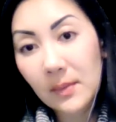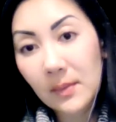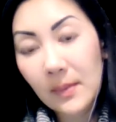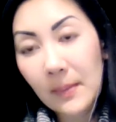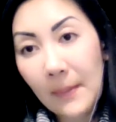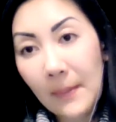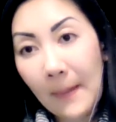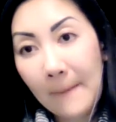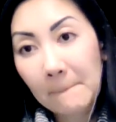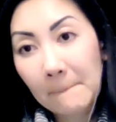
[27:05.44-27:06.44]

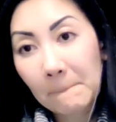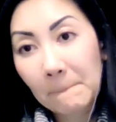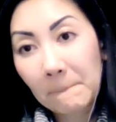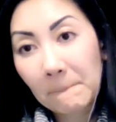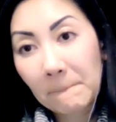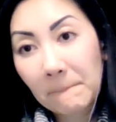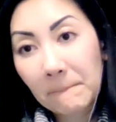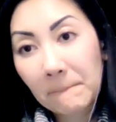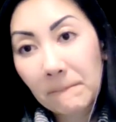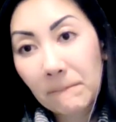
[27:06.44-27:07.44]

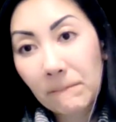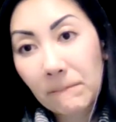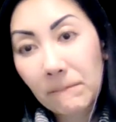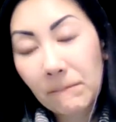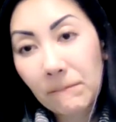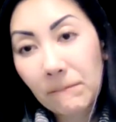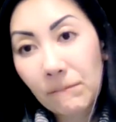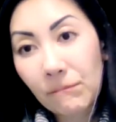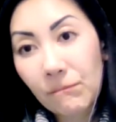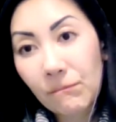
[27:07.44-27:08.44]

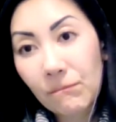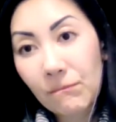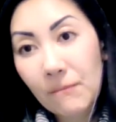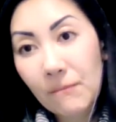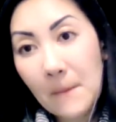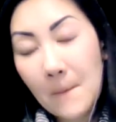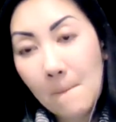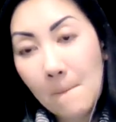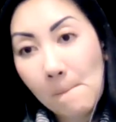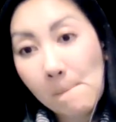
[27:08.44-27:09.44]

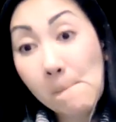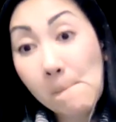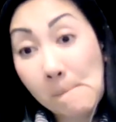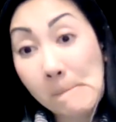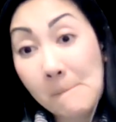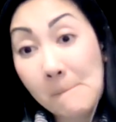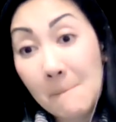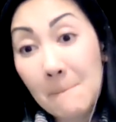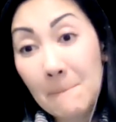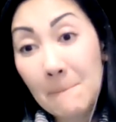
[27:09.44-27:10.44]

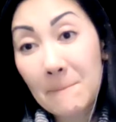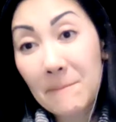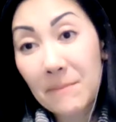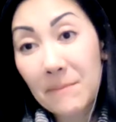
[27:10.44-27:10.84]
The person shown says nothing.